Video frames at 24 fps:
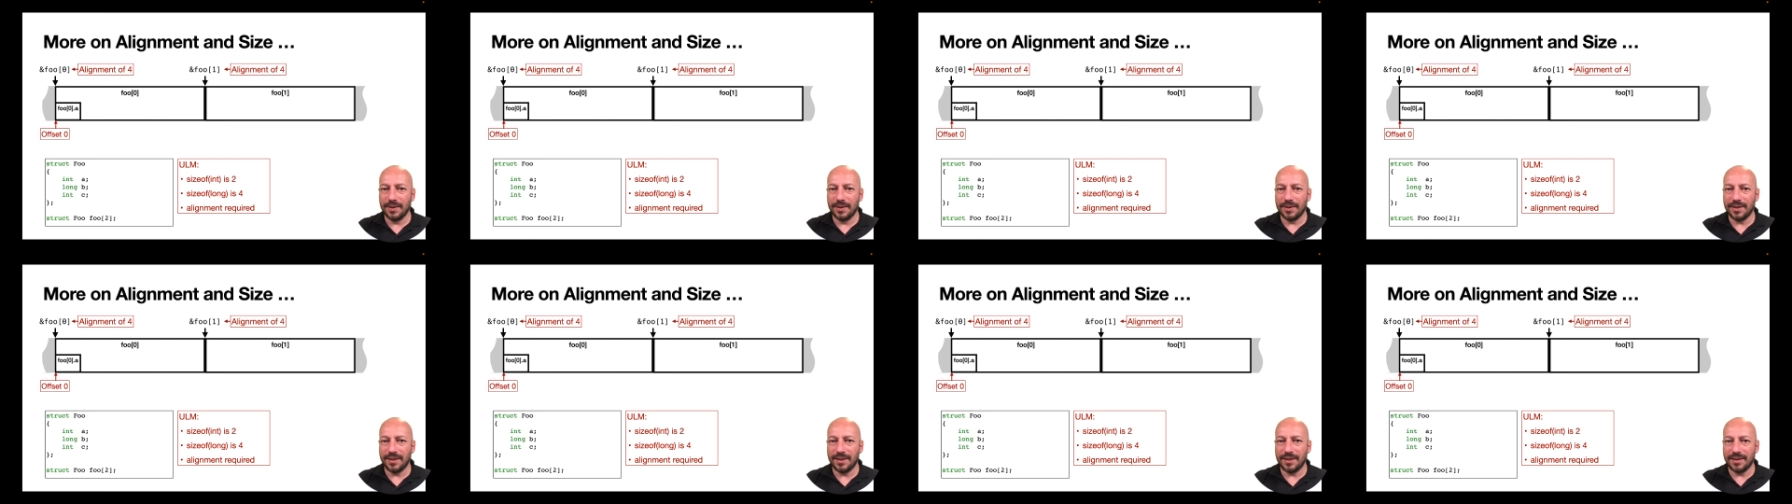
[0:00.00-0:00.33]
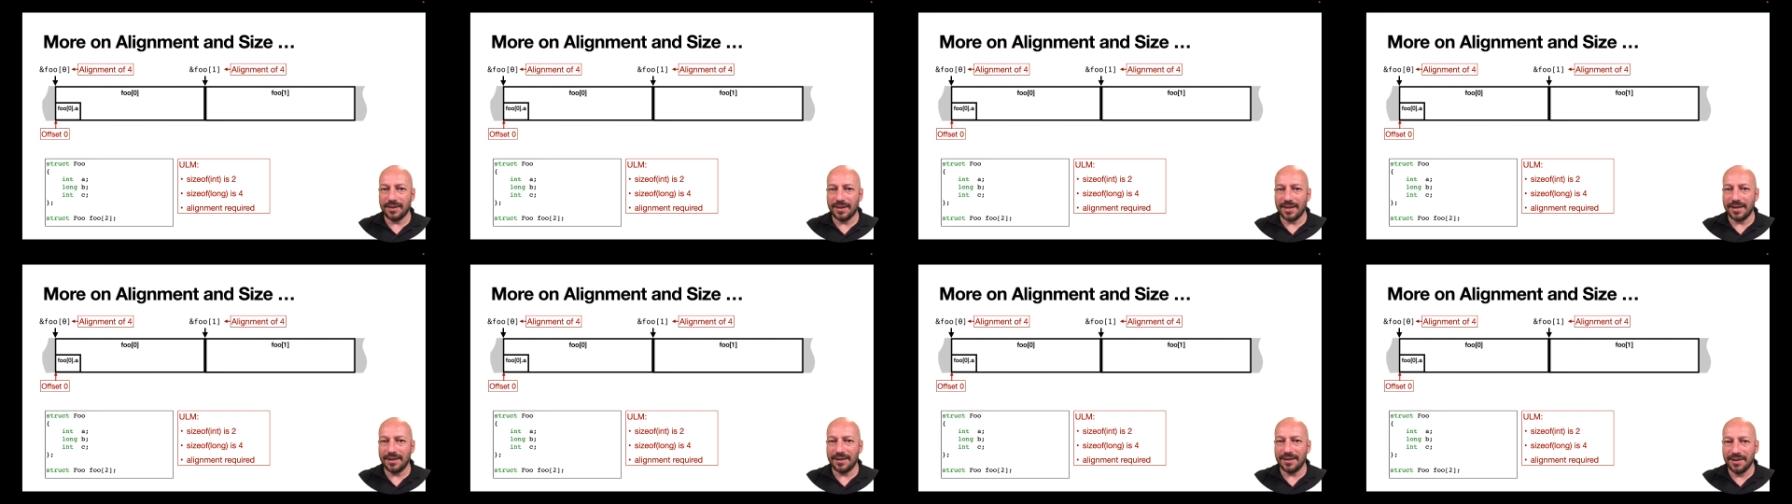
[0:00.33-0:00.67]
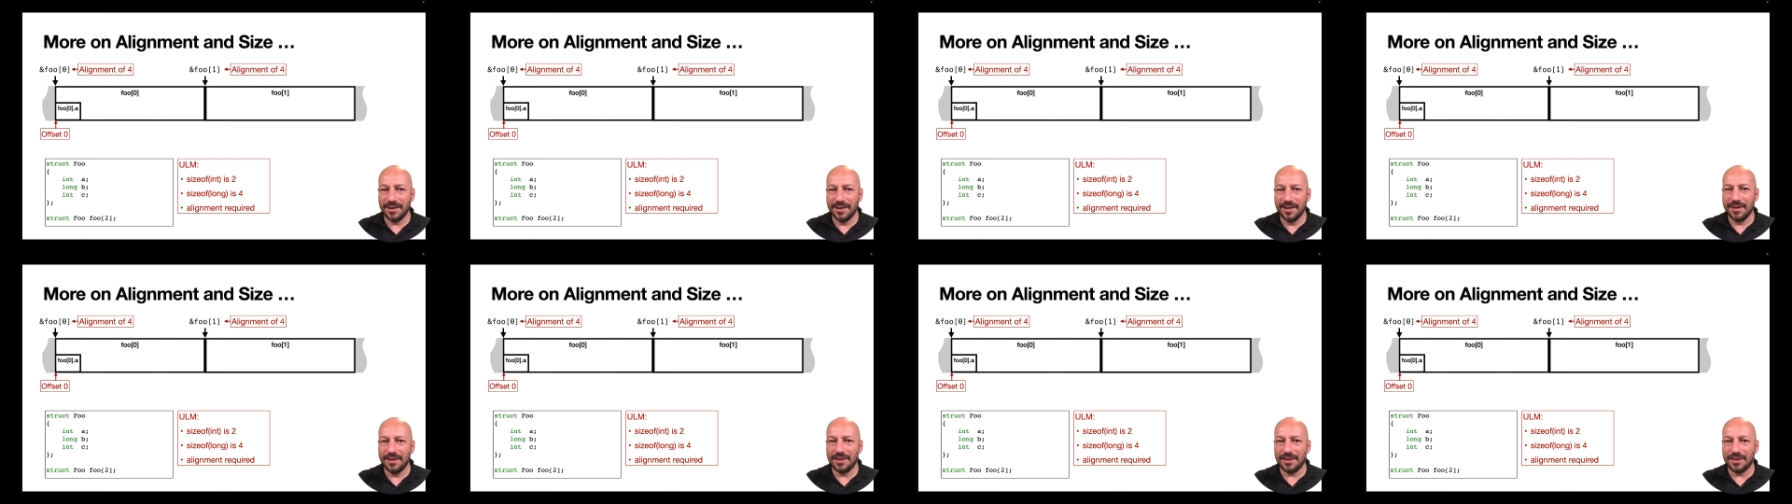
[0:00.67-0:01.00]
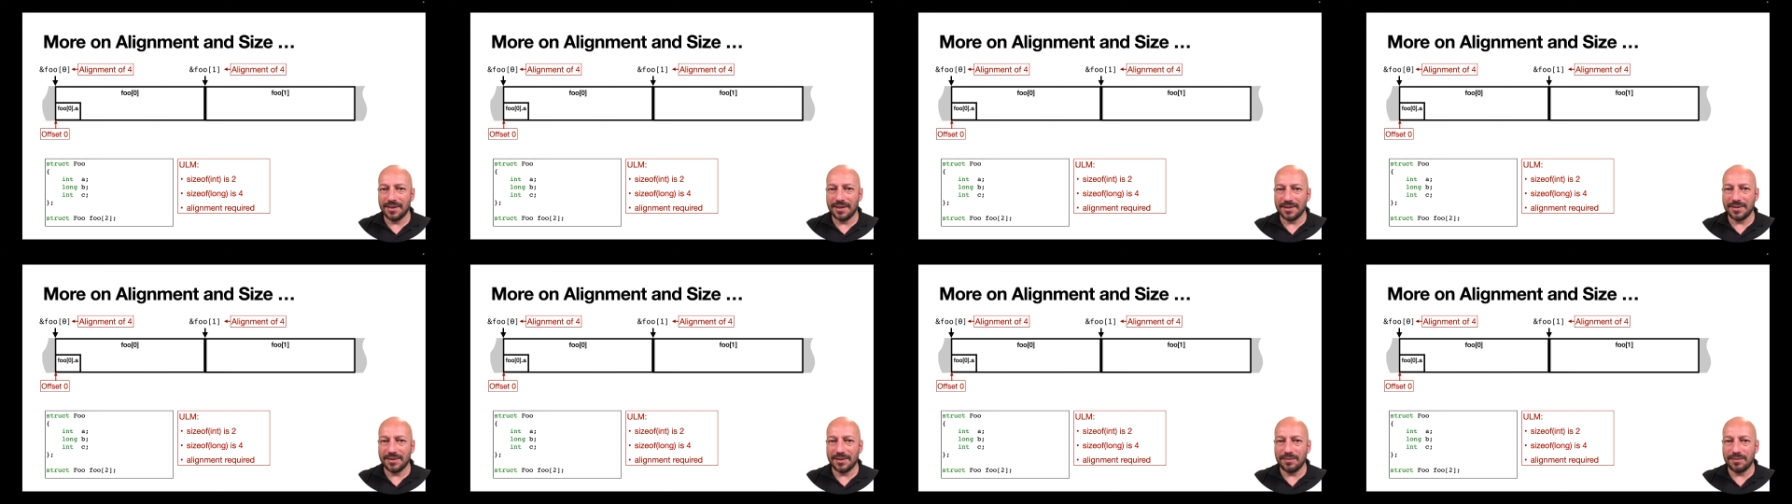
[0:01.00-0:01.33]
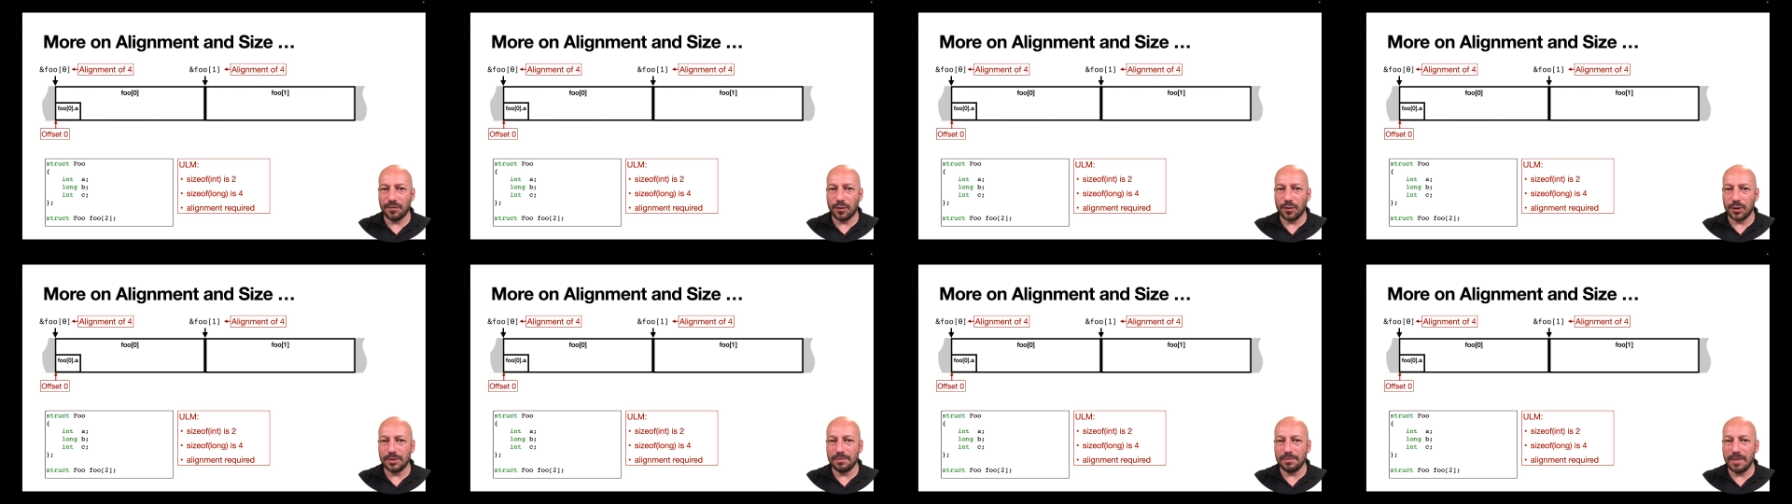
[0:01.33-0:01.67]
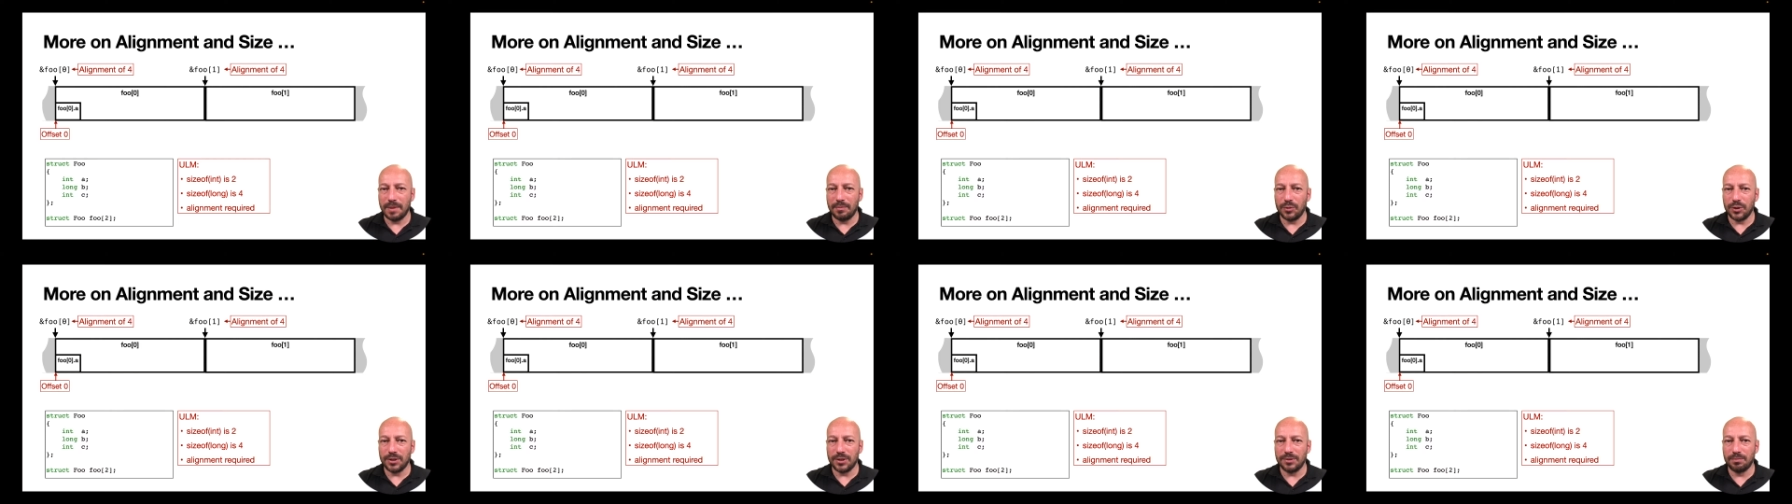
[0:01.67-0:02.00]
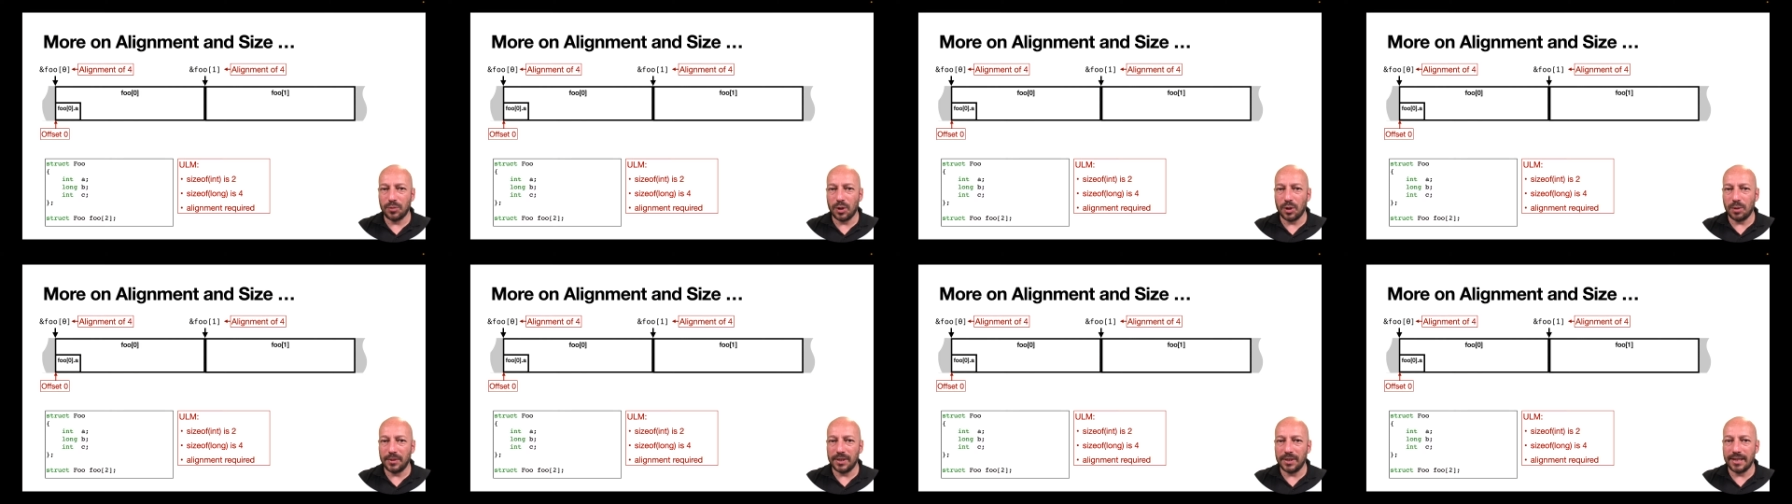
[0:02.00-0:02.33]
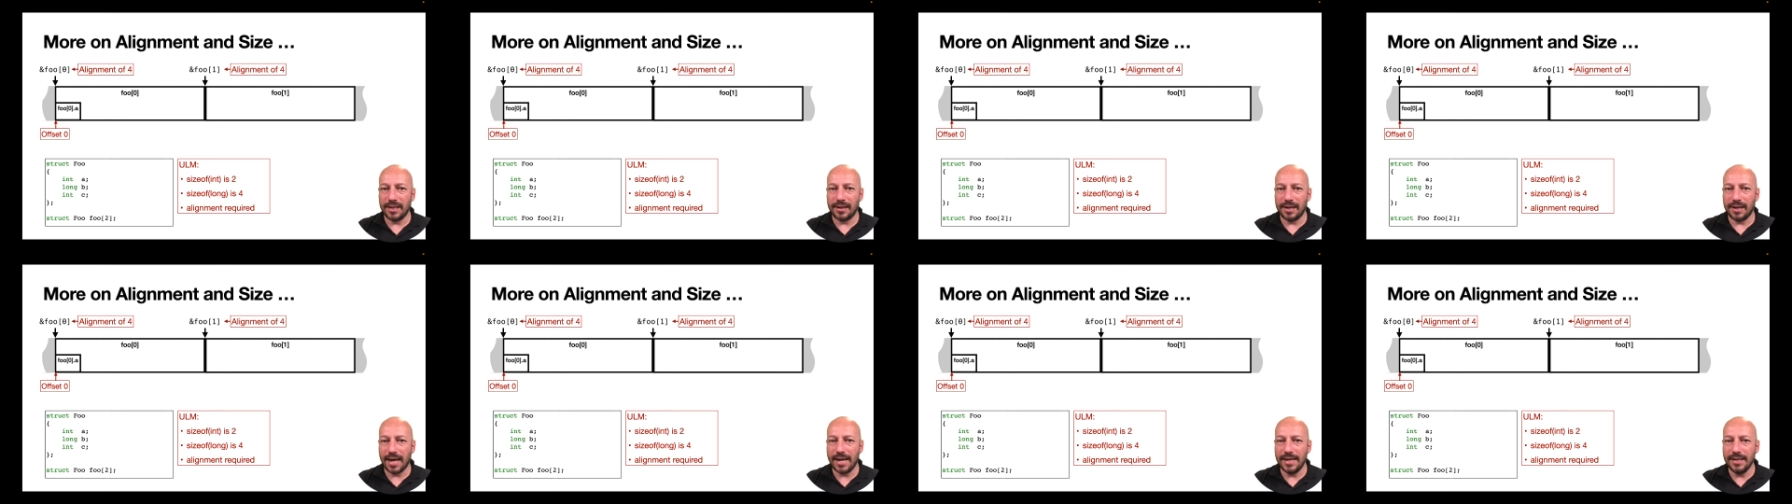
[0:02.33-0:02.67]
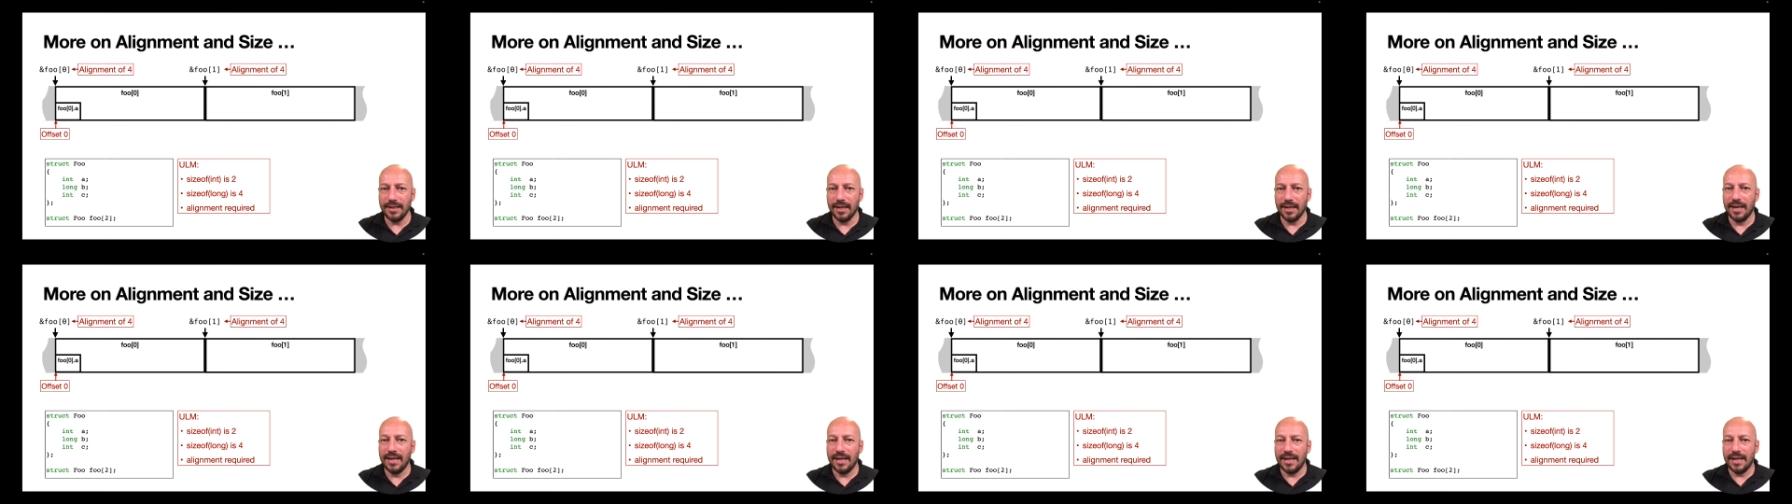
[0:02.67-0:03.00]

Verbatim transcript: and then this first member is properly aligned.